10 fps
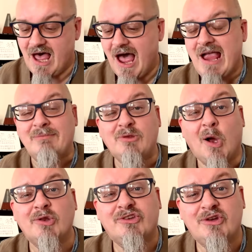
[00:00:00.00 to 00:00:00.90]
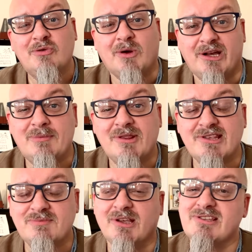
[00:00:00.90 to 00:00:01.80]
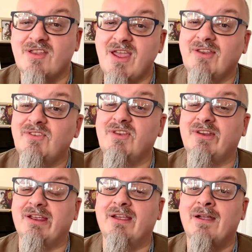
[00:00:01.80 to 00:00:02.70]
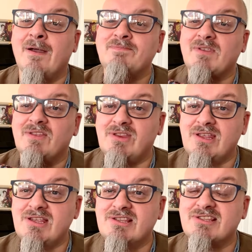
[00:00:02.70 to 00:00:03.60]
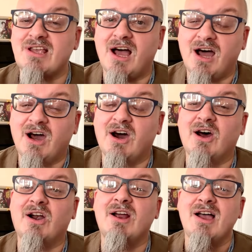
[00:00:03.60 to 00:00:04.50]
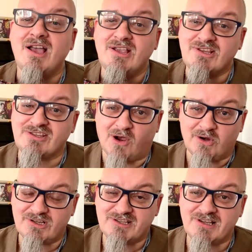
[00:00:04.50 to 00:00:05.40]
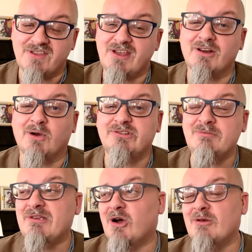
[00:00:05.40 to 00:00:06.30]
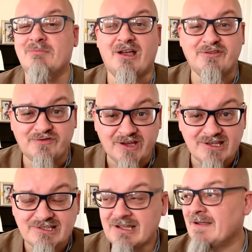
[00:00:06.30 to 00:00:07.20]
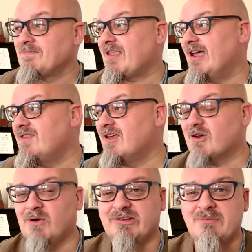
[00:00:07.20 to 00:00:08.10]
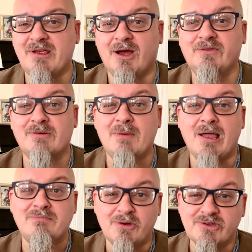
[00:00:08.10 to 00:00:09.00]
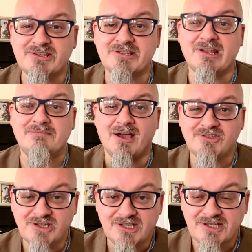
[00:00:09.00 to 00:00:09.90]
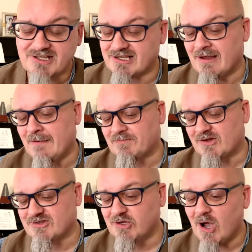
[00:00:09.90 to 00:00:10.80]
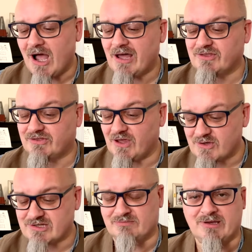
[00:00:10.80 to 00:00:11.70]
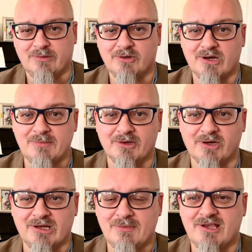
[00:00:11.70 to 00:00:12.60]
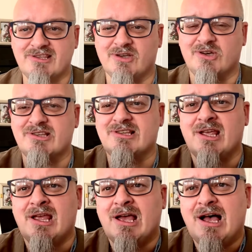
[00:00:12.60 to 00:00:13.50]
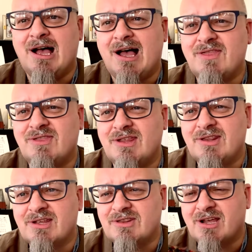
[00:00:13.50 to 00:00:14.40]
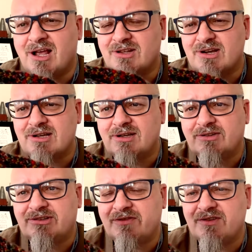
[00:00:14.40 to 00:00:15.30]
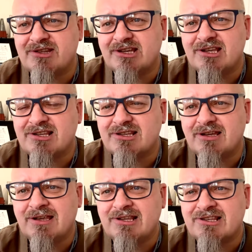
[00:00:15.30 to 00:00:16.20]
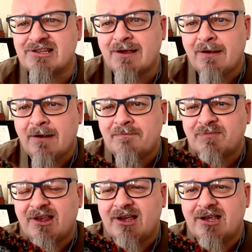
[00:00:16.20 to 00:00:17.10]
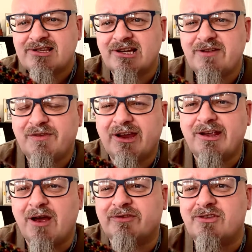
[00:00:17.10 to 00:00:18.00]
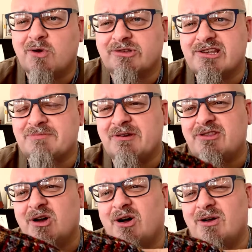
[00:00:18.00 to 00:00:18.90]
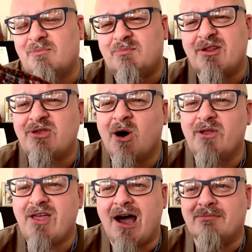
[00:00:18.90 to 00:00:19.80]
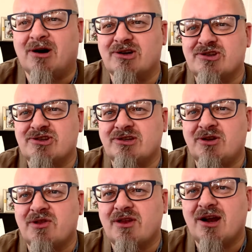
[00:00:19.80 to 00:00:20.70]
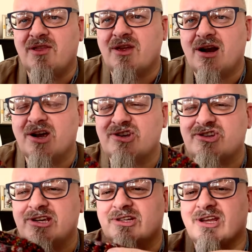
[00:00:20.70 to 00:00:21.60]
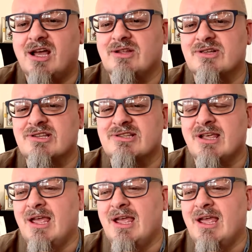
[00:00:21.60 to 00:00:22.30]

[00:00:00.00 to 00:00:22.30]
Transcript: I am not too worried about this, because at the end of the day, these are socks. They are going to be on my feet, they are going to be under my boots and my jeans. There's not 1,000 people going to be looking at my socks, and the colour difference is significant enough to notice, but not that much. You know, there are shared colours.